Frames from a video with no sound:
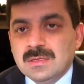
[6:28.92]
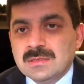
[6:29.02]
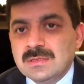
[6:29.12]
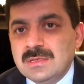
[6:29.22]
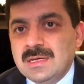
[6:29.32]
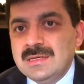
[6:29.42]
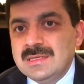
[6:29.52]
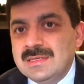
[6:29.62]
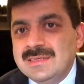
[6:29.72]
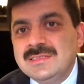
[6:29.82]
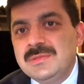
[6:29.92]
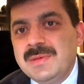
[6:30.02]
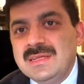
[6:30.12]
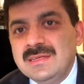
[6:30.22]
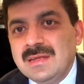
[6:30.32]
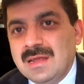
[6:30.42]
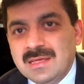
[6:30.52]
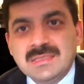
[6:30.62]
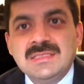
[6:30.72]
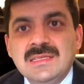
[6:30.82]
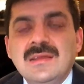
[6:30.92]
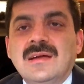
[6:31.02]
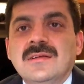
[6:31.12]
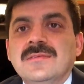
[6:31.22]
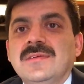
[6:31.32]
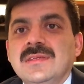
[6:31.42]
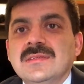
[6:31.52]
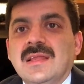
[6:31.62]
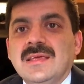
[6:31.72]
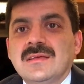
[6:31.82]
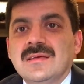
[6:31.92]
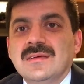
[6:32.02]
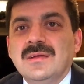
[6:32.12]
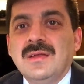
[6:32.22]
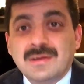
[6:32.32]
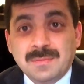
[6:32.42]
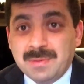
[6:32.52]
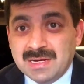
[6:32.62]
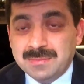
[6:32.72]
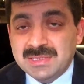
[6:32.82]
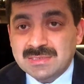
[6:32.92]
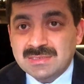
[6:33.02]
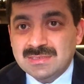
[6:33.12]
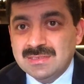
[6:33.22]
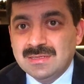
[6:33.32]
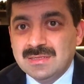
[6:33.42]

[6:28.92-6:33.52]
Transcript: So an another smell I see a lot of is like a uh, lot of parameters.